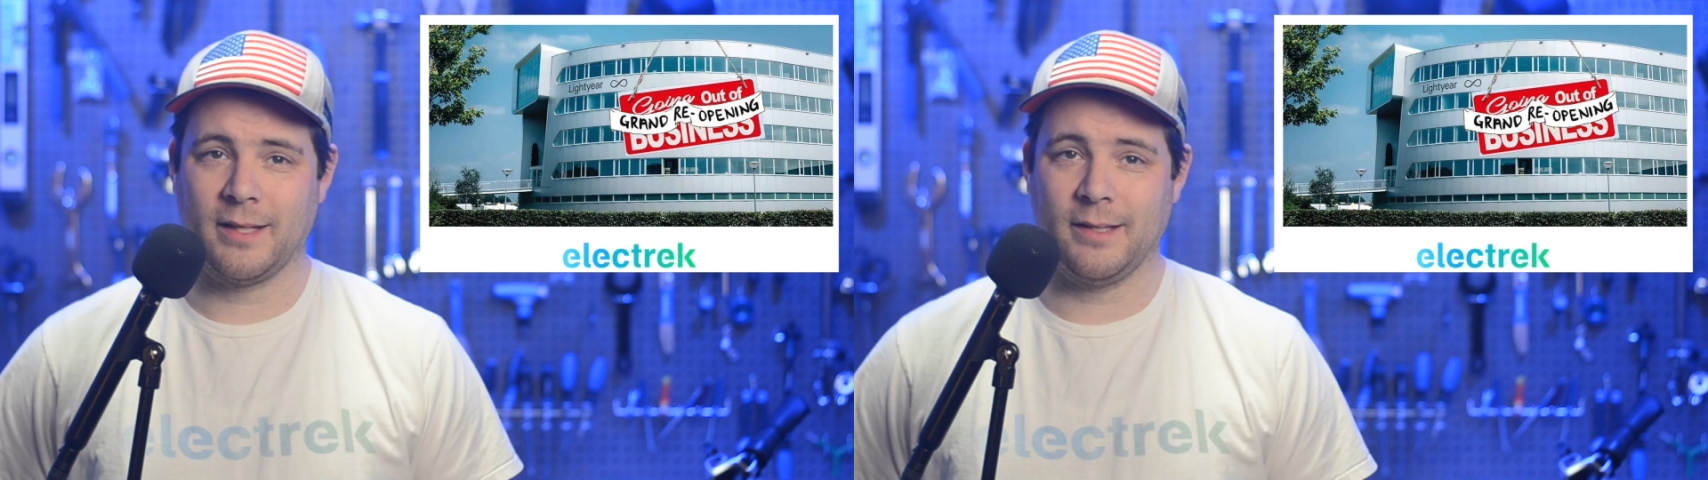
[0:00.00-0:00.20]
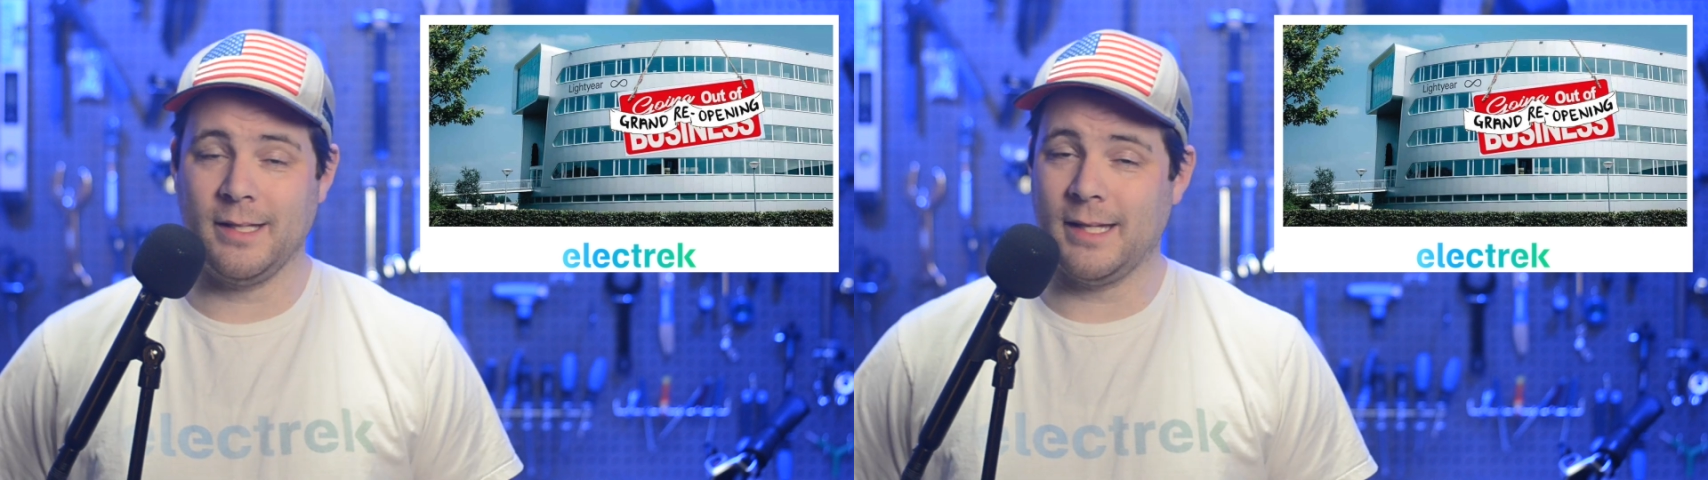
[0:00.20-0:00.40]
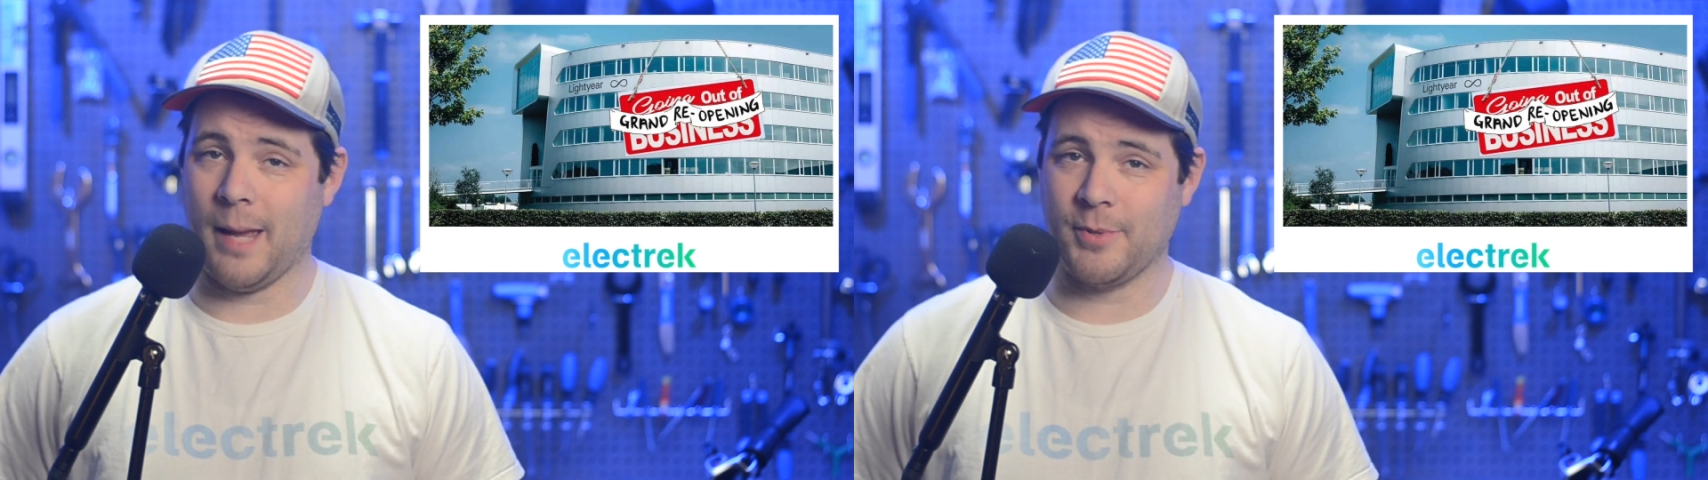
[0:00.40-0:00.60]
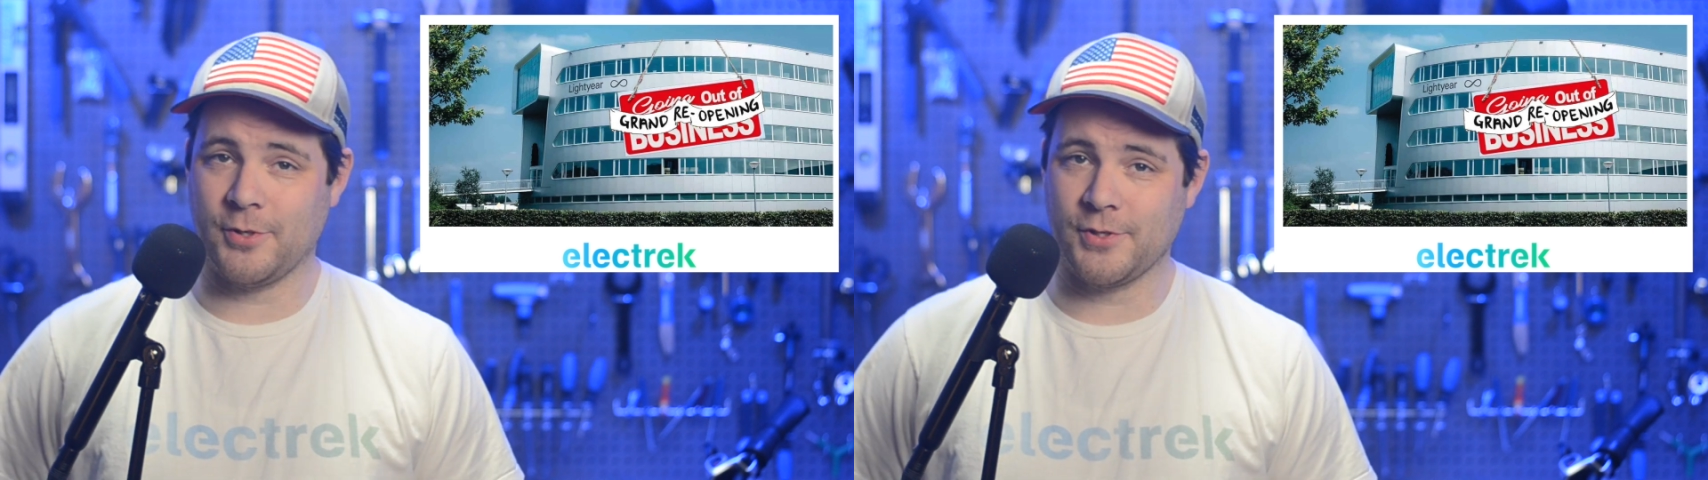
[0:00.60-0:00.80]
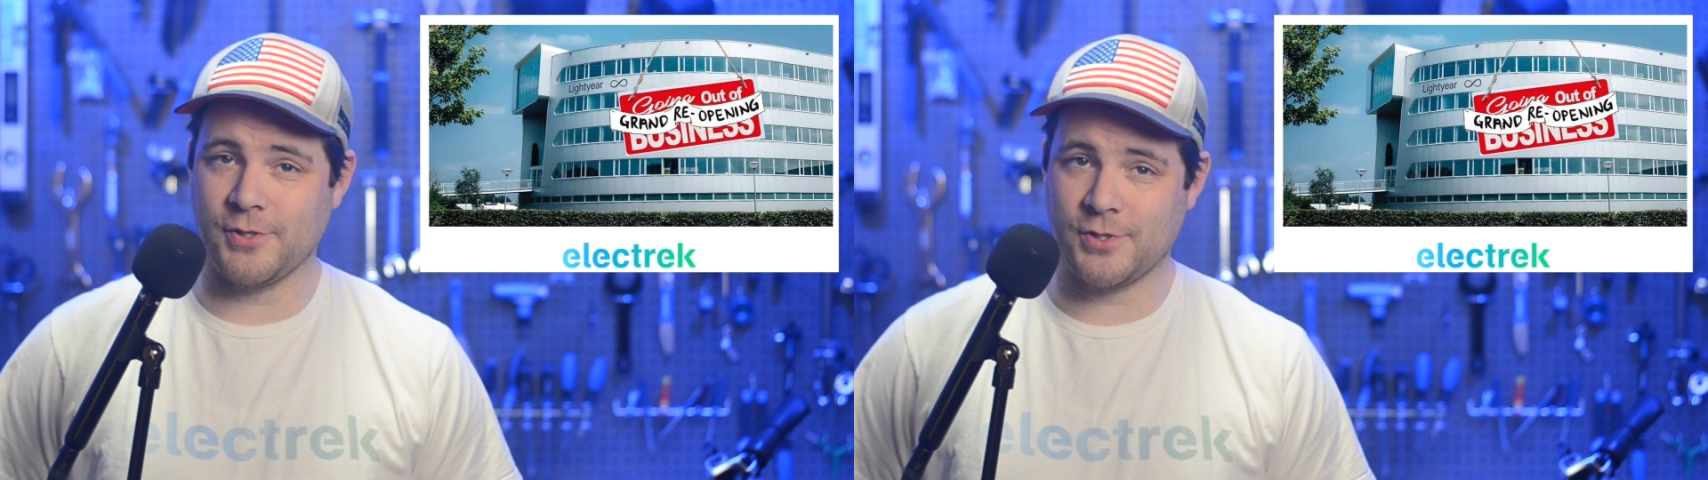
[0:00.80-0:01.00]
The
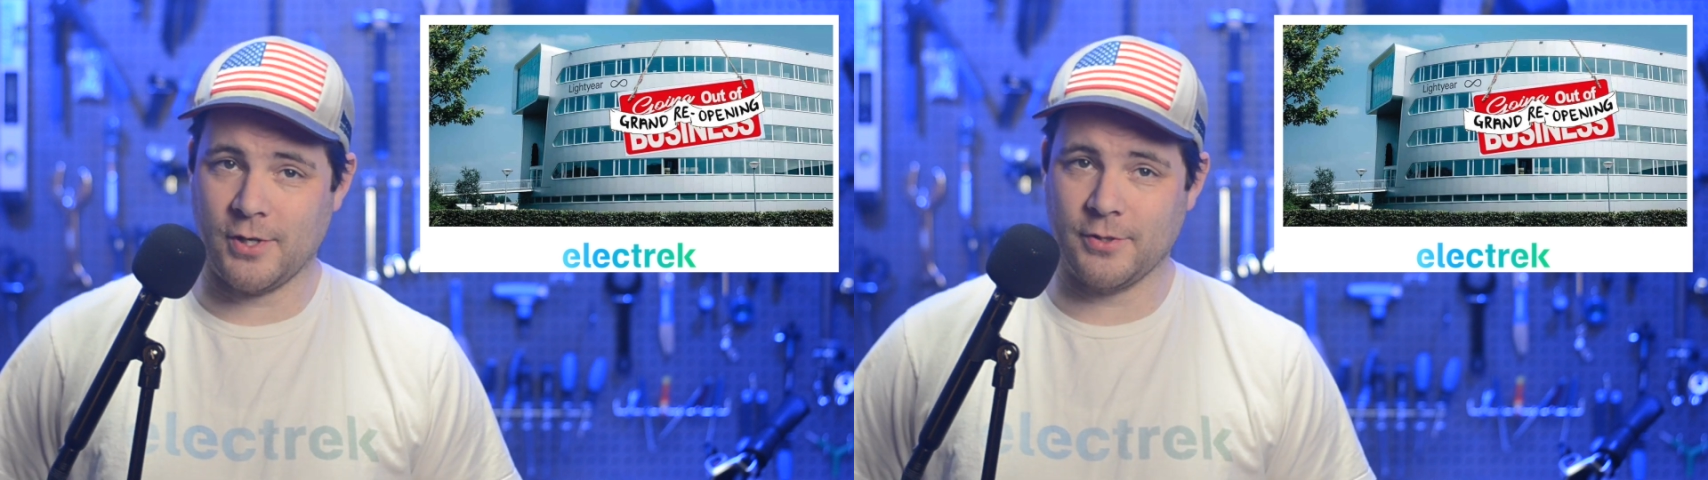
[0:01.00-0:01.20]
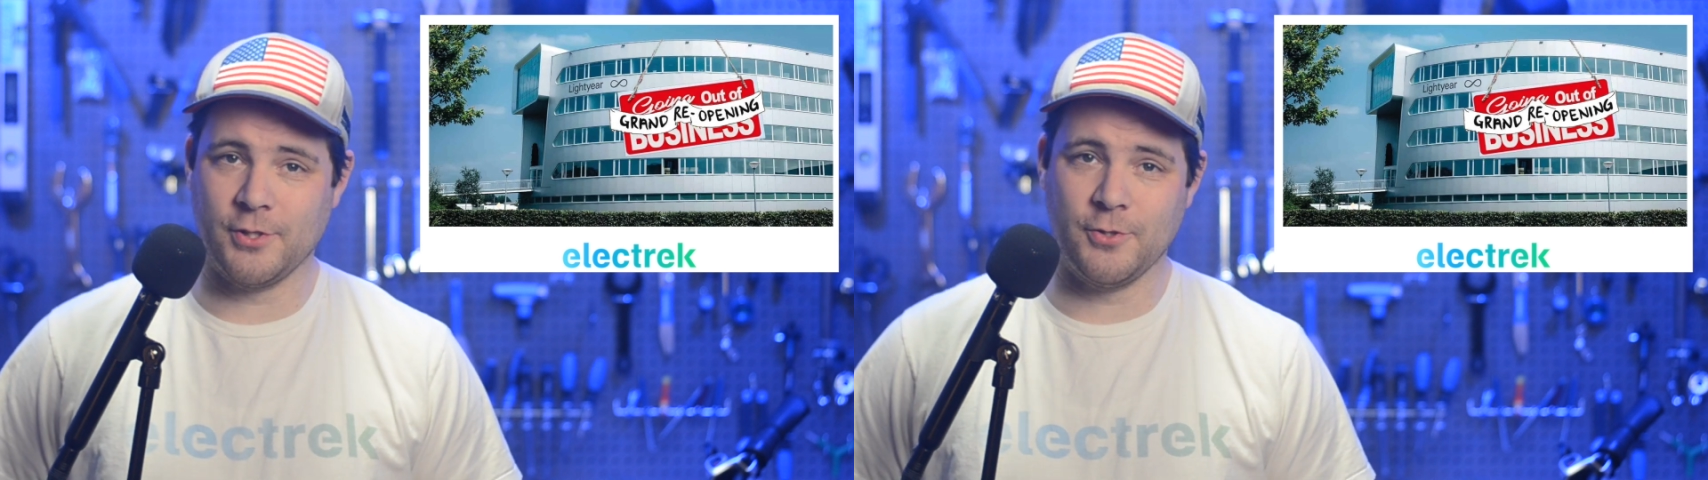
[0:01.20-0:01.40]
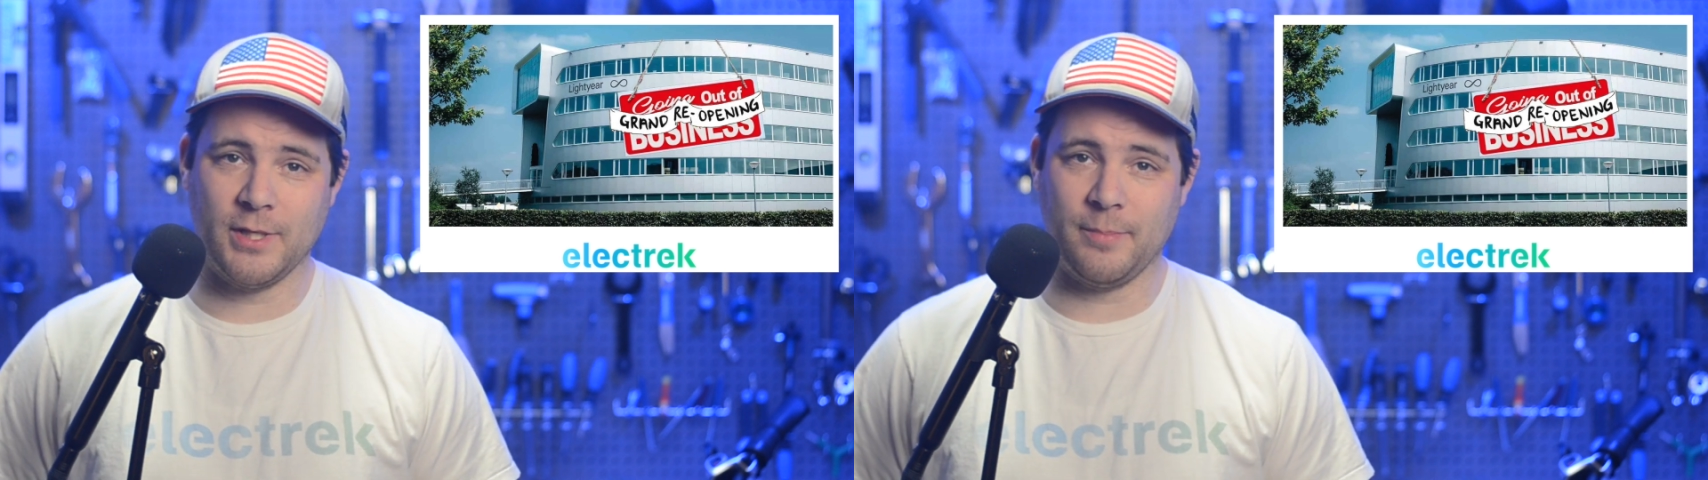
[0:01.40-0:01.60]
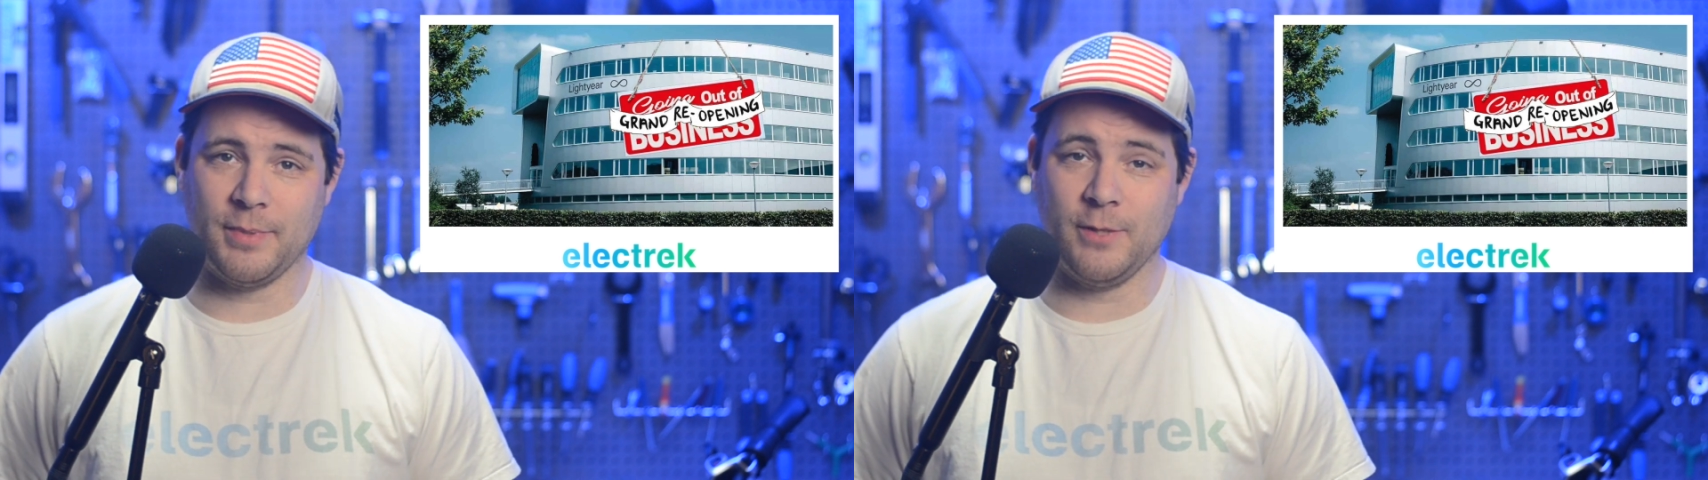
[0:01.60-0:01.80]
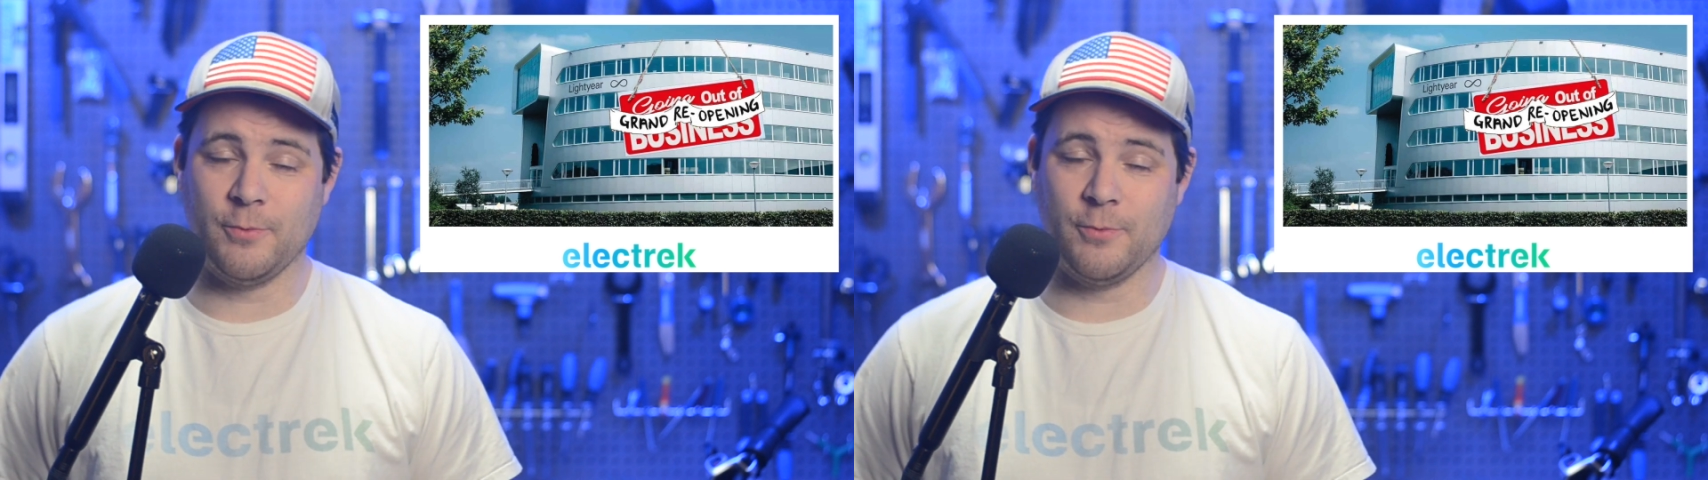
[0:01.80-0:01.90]
capital to start the new company